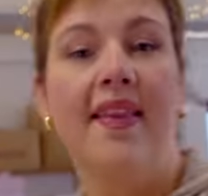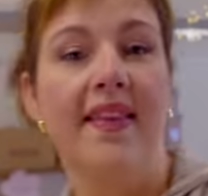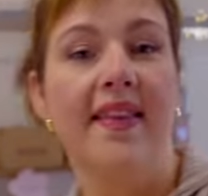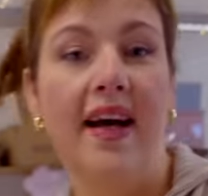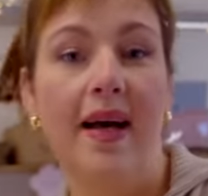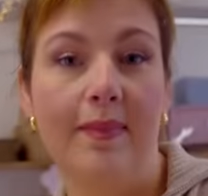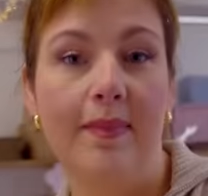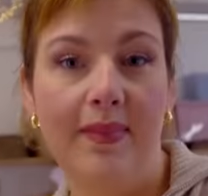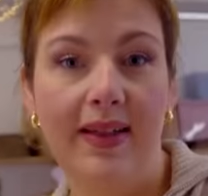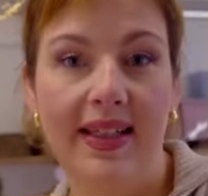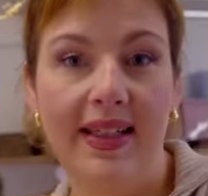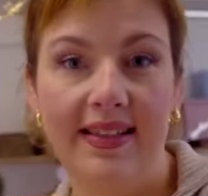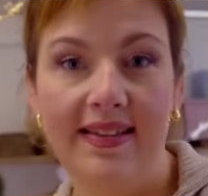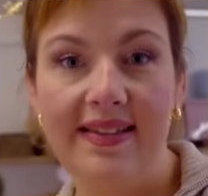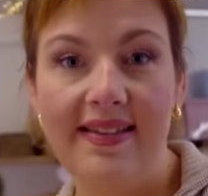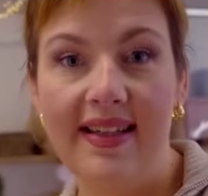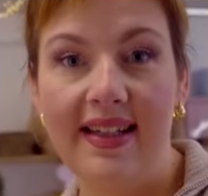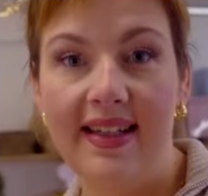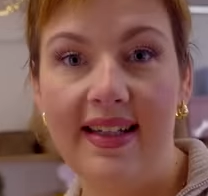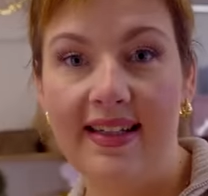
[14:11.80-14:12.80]
That
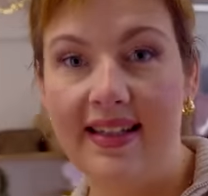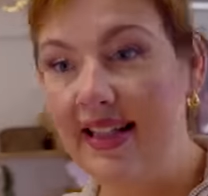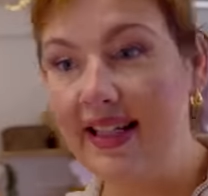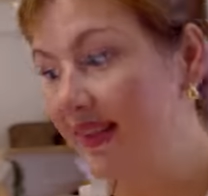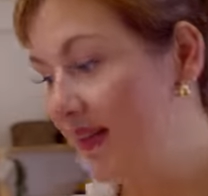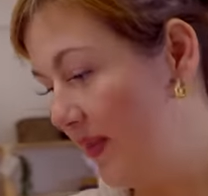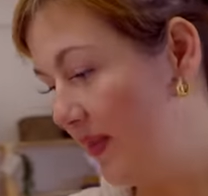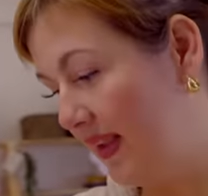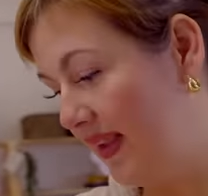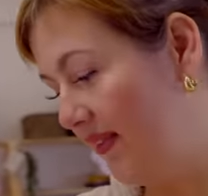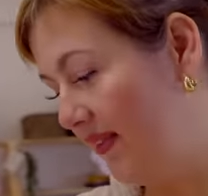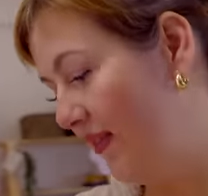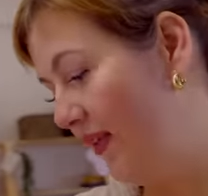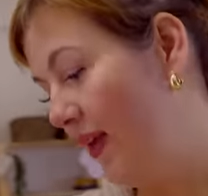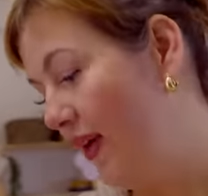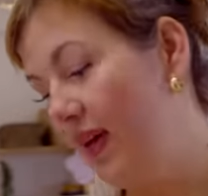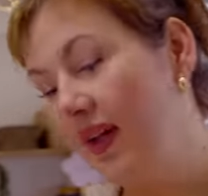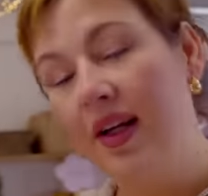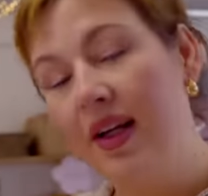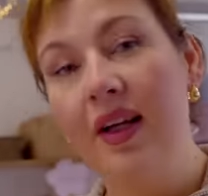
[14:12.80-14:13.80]
means in next week's
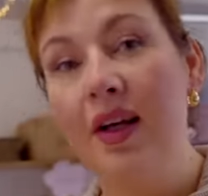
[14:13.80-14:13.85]
vlog,